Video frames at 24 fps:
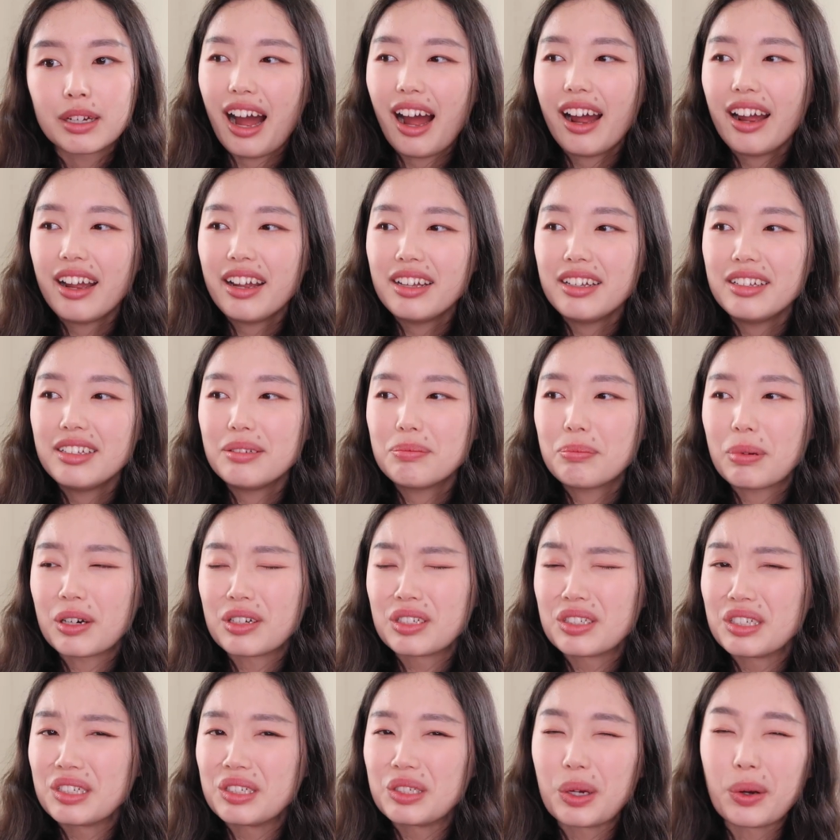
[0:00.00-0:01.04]
I
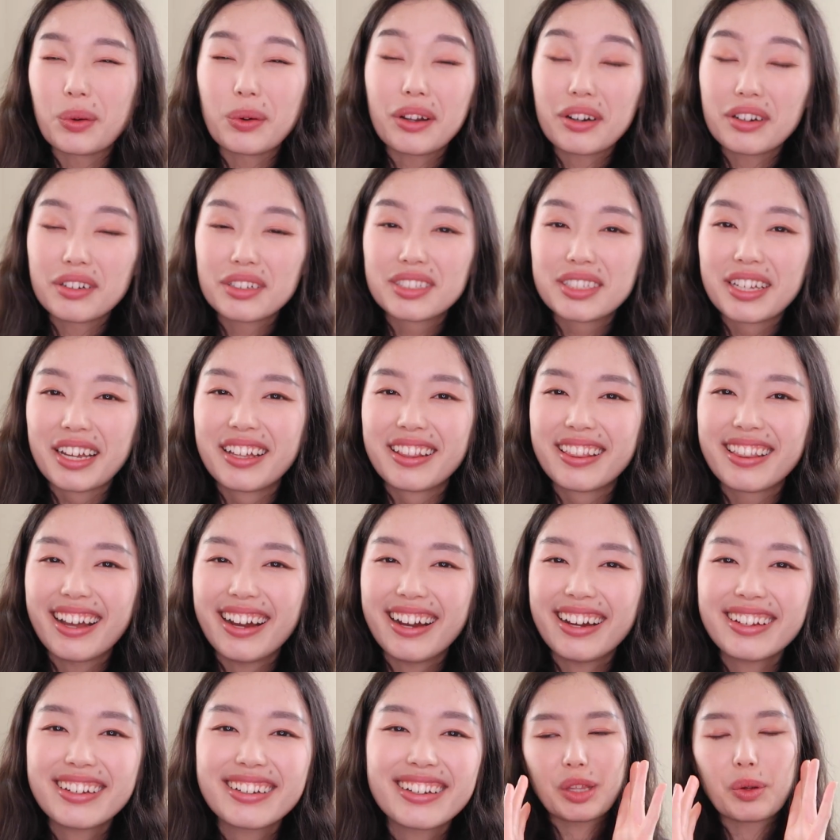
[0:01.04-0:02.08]
personally don't understand
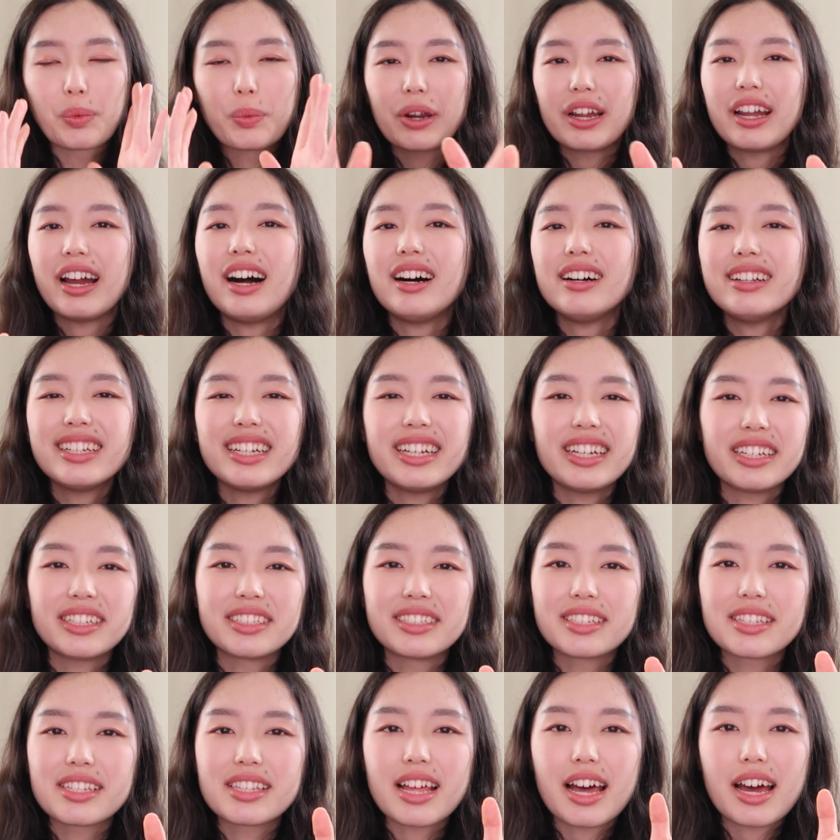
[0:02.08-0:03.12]
that. The reality
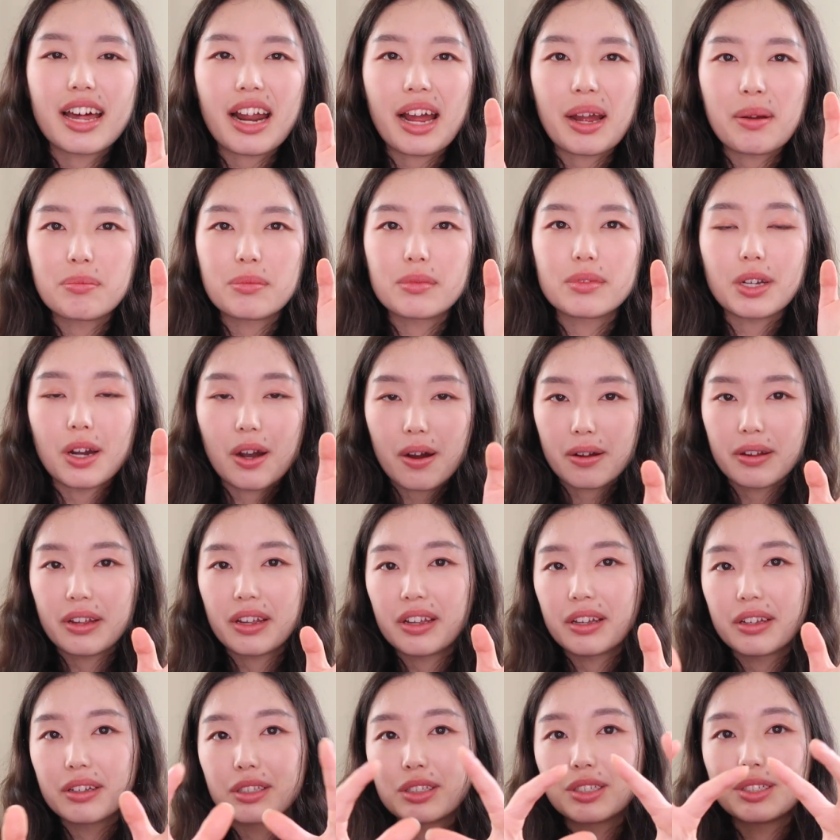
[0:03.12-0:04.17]
is that I'm
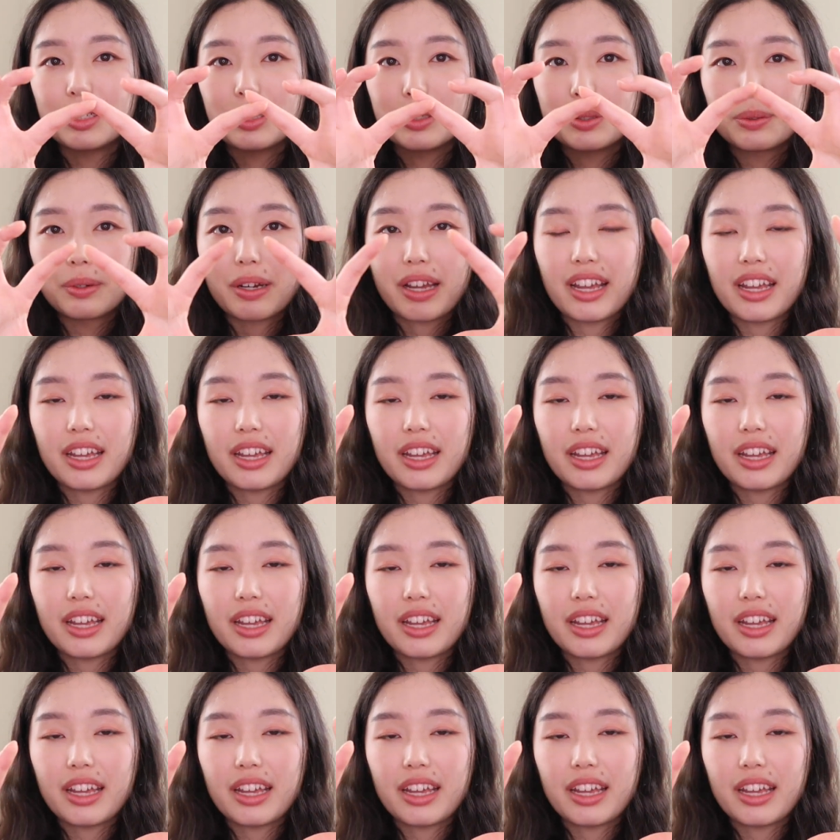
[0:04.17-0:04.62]
talking to